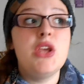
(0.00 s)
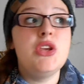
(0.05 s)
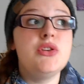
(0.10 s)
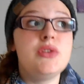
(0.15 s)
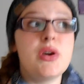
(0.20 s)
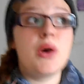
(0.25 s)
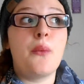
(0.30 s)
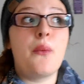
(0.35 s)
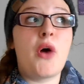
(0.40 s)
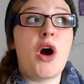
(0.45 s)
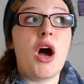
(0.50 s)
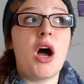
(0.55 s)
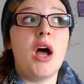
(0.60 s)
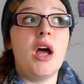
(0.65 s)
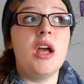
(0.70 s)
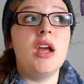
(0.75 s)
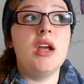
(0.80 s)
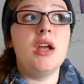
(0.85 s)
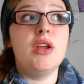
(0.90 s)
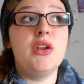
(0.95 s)
You don't
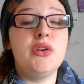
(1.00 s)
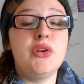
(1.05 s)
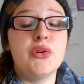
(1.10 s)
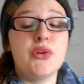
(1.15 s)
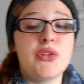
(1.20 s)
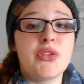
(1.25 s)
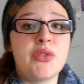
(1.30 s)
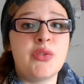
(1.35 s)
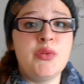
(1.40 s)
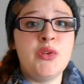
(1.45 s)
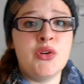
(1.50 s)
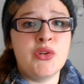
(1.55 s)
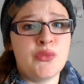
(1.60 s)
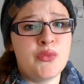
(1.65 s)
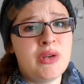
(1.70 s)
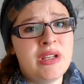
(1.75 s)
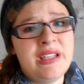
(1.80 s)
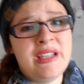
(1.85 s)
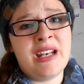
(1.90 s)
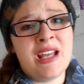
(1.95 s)
want your
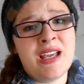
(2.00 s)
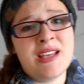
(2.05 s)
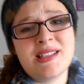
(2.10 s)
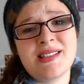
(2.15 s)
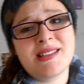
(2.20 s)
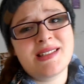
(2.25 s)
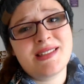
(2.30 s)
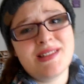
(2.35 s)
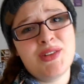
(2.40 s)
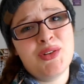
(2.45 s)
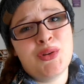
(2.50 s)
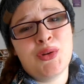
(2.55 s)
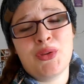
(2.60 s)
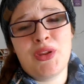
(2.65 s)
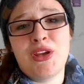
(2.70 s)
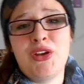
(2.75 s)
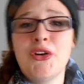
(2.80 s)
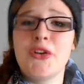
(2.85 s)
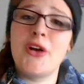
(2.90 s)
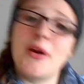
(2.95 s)
really nice, you know,
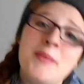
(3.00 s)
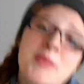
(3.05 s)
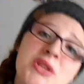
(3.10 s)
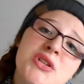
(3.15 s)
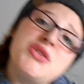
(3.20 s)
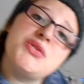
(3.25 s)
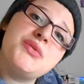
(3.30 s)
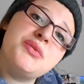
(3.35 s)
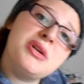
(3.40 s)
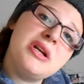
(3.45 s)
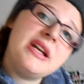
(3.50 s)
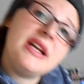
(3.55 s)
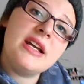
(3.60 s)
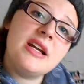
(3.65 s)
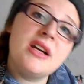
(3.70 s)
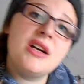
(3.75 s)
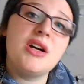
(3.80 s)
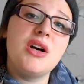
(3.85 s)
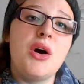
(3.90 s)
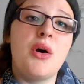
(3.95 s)
like your grandmother's
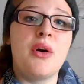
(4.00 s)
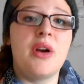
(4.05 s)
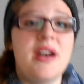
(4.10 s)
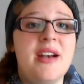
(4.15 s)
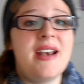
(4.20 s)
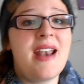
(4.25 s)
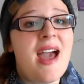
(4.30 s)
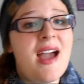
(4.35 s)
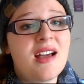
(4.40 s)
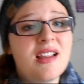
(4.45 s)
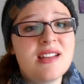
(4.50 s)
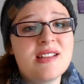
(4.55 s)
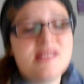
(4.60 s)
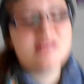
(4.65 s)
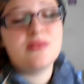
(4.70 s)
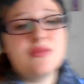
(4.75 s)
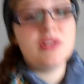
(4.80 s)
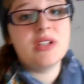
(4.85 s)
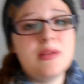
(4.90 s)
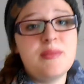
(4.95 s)
ring or a
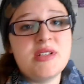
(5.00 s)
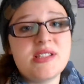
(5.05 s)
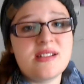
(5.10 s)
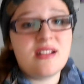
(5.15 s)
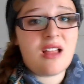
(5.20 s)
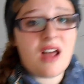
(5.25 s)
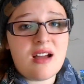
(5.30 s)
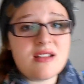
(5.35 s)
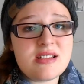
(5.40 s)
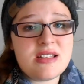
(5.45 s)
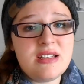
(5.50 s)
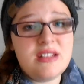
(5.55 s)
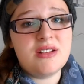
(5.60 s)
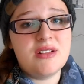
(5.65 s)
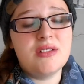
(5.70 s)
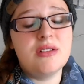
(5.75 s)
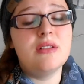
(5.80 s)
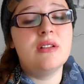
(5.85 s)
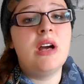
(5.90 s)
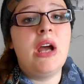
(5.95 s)
necklace that really means a lot to
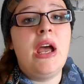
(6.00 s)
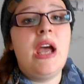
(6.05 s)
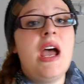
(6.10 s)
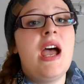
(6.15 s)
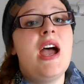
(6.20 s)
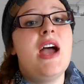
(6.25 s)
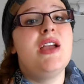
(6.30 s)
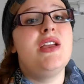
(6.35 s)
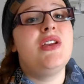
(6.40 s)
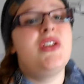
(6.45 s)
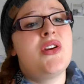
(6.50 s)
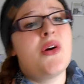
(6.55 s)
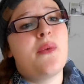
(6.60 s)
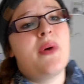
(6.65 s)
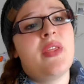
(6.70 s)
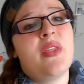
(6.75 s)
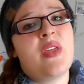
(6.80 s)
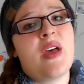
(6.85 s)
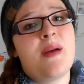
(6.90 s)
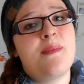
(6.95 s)
you. You don't
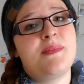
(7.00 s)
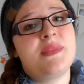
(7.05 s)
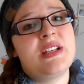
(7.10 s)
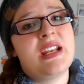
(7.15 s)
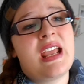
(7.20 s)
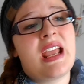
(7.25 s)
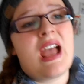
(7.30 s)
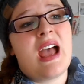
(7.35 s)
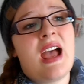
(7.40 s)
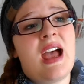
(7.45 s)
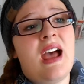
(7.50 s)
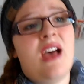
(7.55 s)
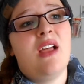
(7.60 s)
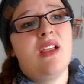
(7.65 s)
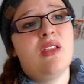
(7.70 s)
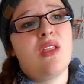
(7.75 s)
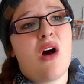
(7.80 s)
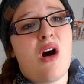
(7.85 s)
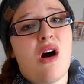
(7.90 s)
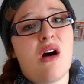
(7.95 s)
want them to get
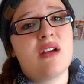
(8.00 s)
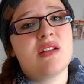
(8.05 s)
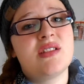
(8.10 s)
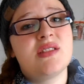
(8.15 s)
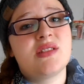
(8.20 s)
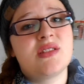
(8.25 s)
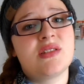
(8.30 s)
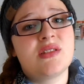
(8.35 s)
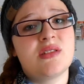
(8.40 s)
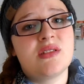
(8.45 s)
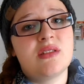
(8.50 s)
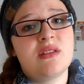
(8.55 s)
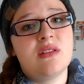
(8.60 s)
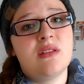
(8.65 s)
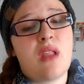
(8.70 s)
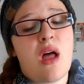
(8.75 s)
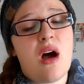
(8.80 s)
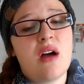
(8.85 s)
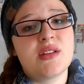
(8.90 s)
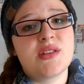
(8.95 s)
lost
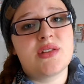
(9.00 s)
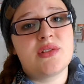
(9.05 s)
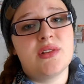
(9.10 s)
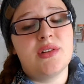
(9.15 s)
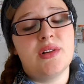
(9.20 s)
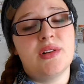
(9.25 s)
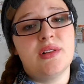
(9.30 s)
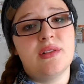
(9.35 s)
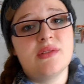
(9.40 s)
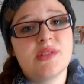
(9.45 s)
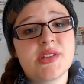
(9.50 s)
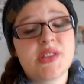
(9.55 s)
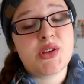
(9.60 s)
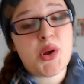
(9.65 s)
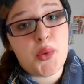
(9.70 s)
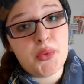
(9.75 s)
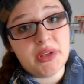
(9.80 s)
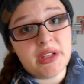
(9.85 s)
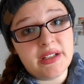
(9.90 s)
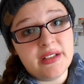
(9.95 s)
or
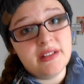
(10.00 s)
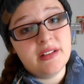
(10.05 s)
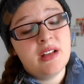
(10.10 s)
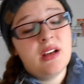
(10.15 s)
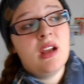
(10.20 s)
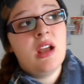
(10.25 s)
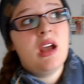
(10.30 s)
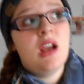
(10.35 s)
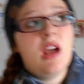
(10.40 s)
stolen.